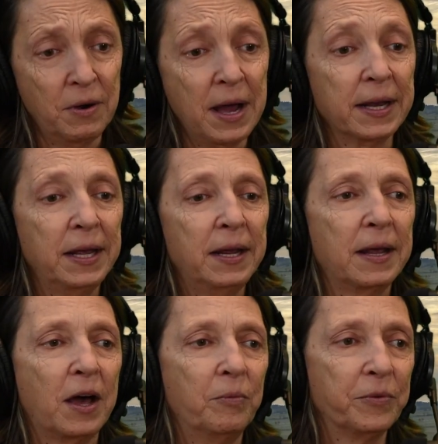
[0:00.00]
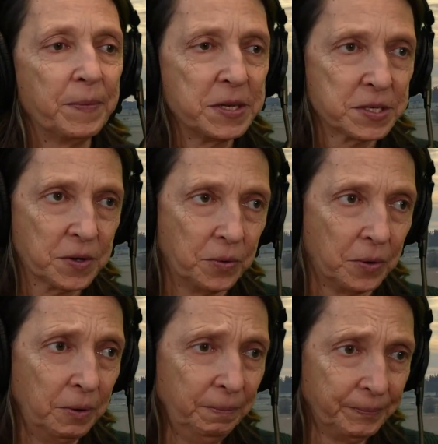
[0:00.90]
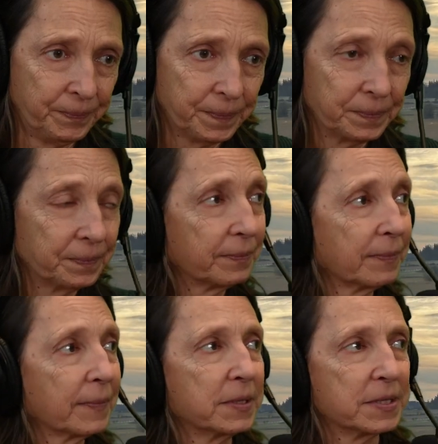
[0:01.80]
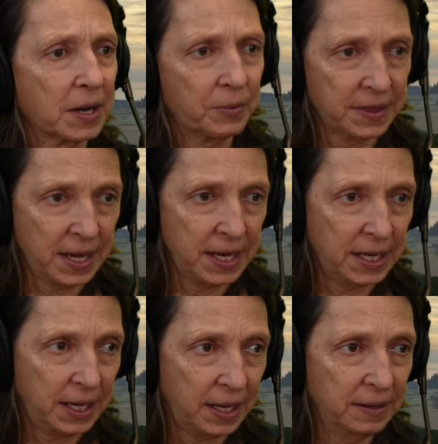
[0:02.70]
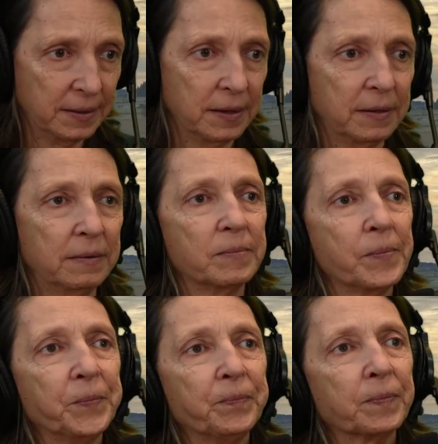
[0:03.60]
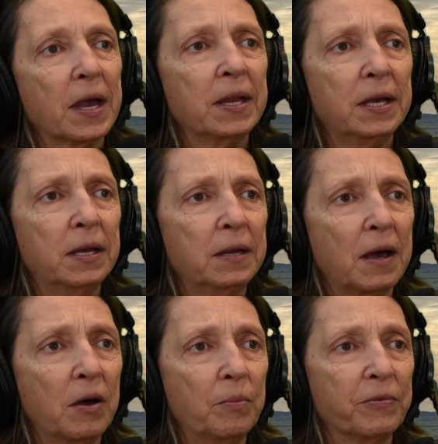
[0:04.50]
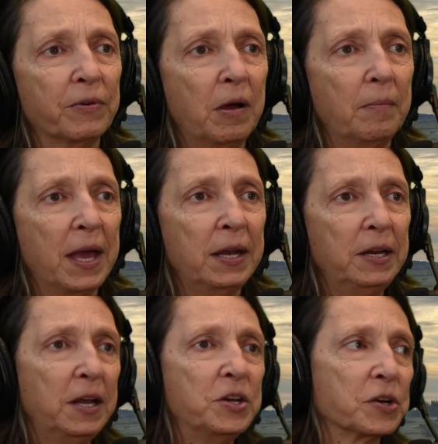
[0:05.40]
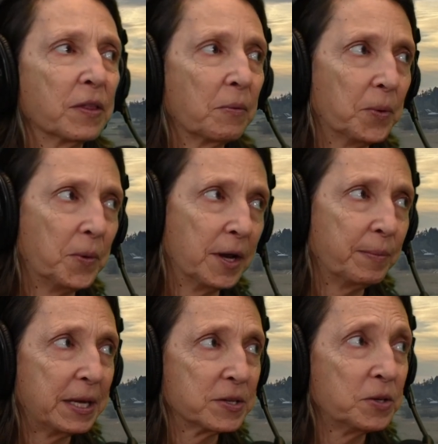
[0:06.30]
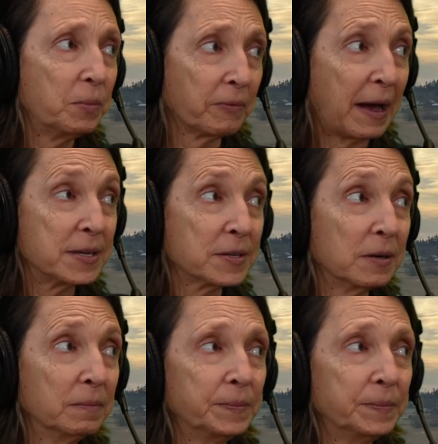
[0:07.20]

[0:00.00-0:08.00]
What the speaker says: I need help from the school and see what they need. I need help from any teacher that would want to be a supervisor.